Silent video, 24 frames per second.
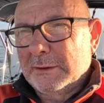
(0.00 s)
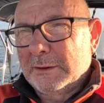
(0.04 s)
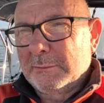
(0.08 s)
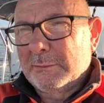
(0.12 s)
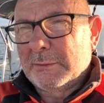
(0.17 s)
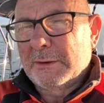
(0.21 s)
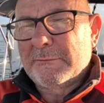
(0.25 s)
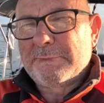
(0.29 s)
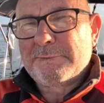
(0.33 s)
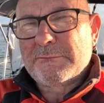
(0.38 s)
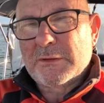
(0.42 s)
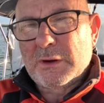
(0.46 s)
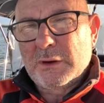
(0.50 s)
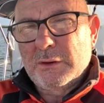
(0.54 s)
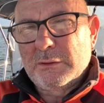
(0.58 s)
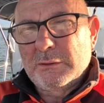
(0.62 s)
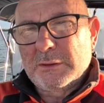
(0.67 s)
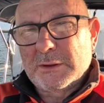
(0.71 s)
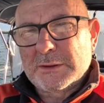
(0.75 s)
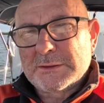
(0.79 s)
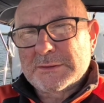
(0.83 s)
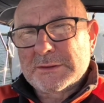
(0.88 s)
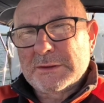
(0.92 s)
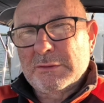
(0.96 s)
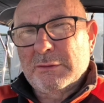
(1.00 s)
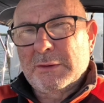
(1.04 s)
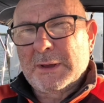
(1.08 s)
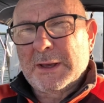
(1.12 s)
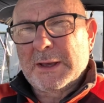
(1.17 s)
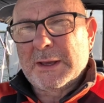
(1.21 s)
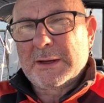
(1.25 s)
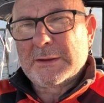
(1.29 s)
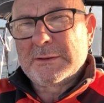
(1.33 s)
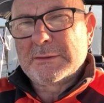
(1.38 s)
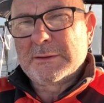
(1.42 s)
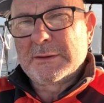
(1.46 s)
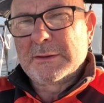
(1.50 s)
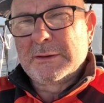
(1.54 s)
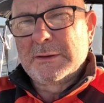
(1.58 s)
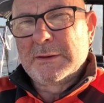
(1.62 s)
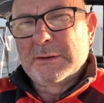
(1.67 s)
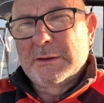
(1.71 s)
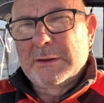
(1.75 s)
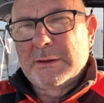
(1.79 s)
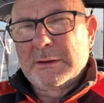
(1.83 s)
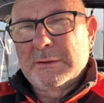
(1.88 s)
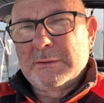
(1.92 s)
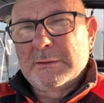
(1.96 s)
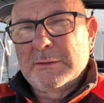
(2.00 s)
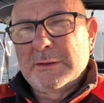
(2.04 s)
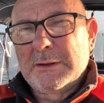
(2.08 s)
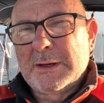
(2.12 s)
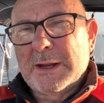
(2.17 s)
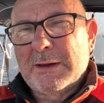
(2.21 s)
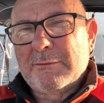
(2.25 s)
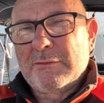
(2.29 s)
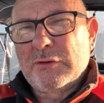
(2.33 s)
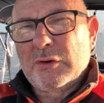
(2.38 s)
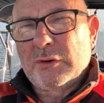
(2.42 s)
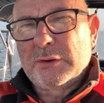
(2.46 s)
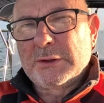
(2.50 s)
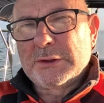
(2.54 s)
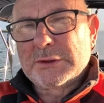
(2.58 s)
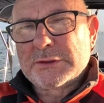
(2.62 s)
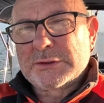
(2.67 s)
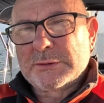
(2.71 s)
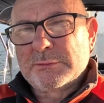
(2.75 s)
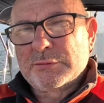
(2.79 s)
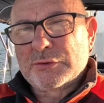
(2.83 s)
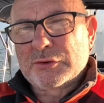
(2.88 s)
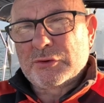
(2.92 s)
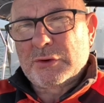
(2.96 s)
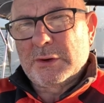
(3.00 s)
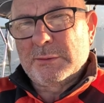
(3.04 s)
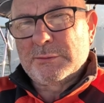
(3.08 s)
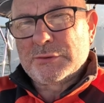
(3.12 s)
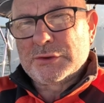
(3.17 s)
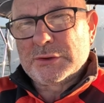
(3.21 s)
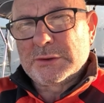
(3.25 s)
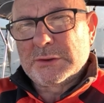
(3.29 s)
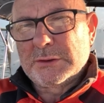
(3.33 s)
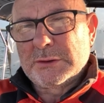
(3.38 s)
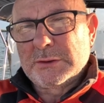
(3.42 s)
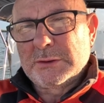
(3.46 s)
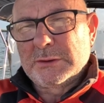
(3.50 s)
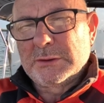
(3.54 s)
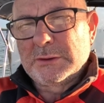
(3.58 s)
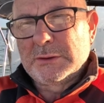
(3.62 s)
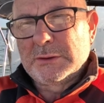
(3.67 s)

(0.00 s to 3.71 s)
my phone, I still had the Navionics subscription